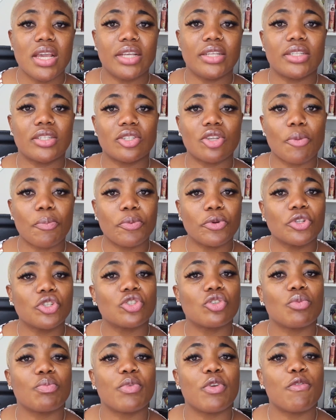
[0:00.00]
is supposed
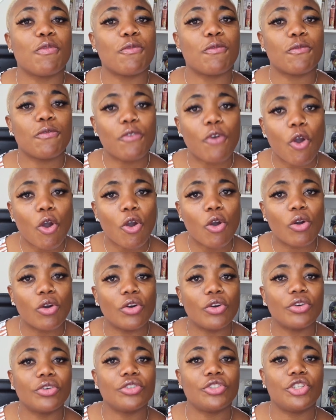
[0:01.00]
to be
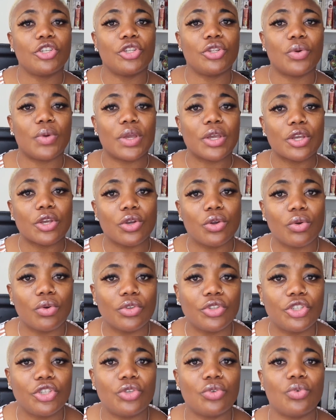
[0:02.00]
fun, you know, a
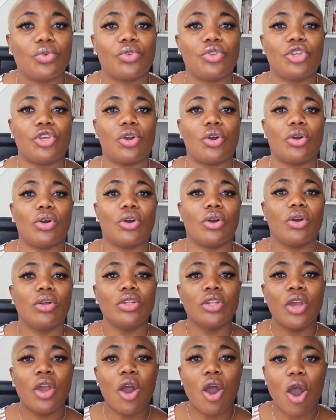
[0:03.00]
good union,
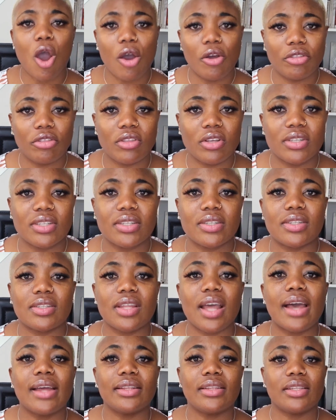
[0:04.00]

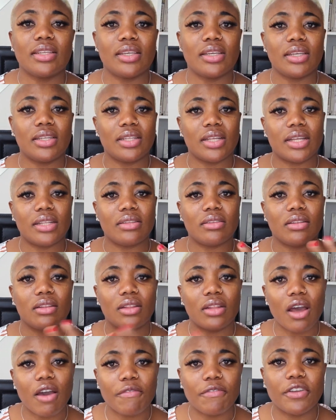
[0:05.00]
understanding and
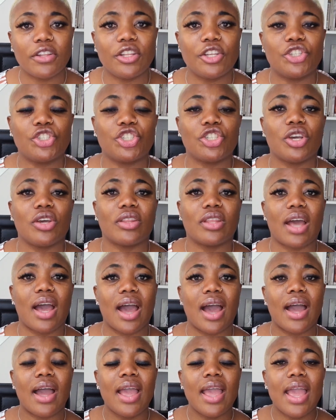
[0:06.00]
loving each
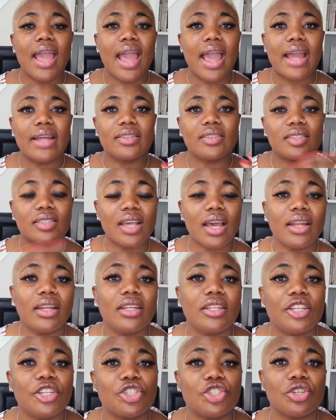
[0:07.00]
other and
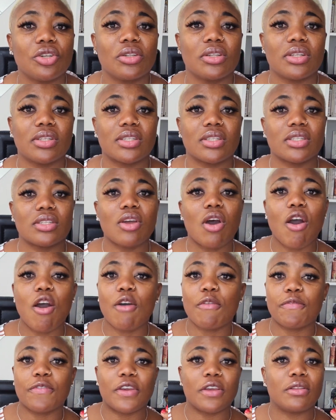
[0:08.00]
telling each other
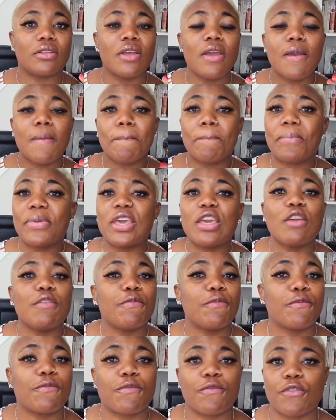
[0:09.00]
stuff and be
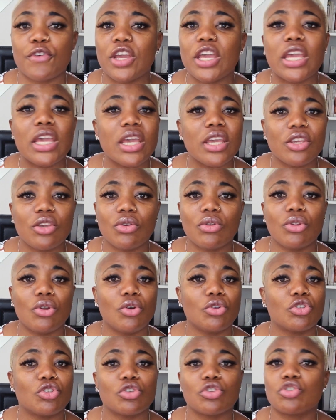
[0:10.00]
free, you
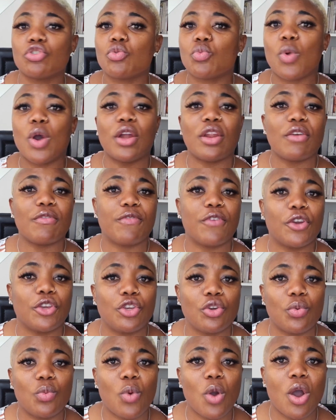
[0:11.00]
know, to do whatever
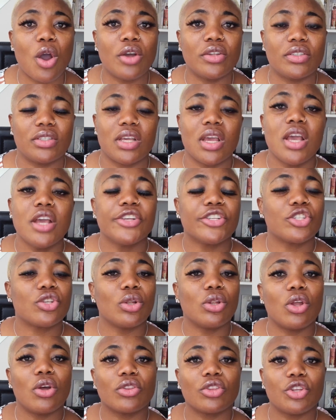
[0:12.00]
you want so
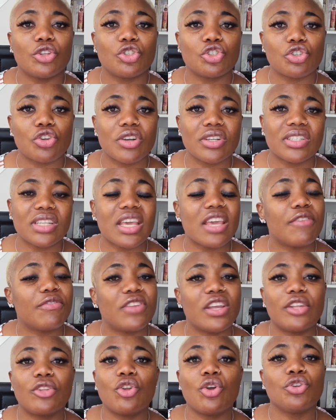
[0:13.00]
long the trust. If
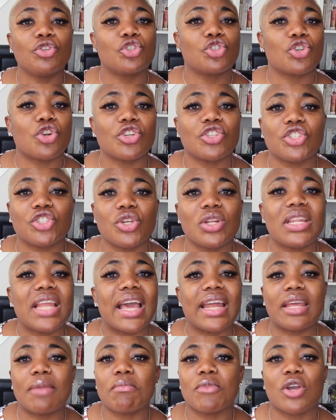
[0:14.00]
they don't trust you,
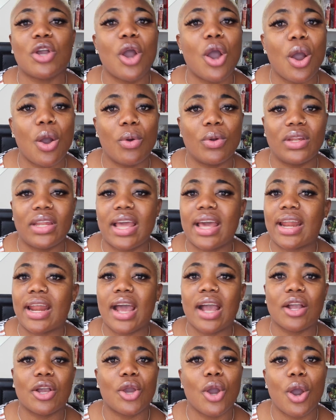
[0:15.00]
let him go, let
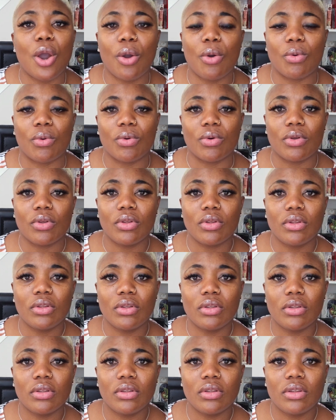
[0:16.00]
her go.
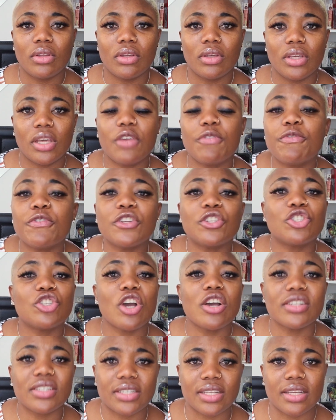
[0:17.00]
If it
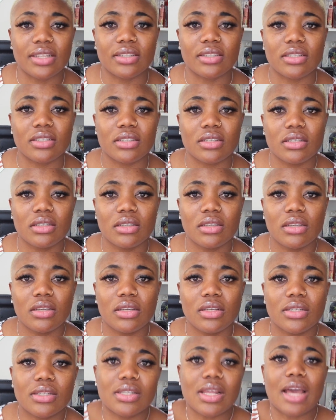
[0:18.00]
doesn't,
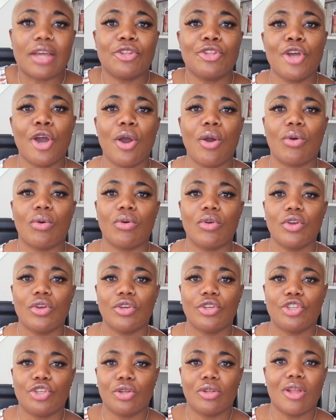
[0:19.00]
so I know
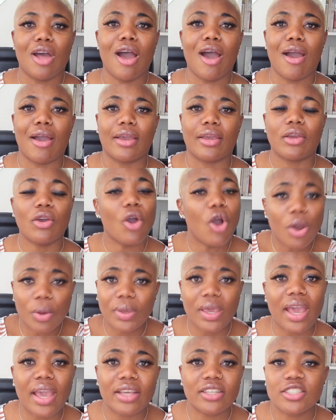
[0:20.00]
you lie.
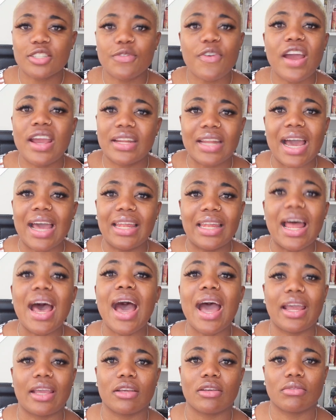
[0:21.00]
Okay, it's fine, I
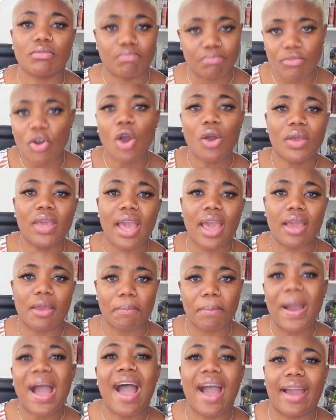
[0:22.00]
lied. Okay,
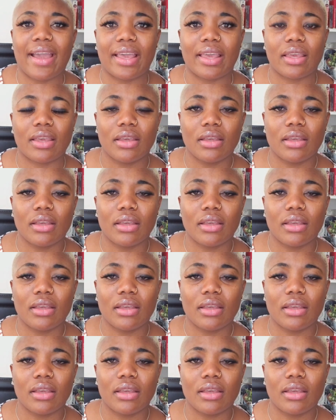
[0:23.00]
bye.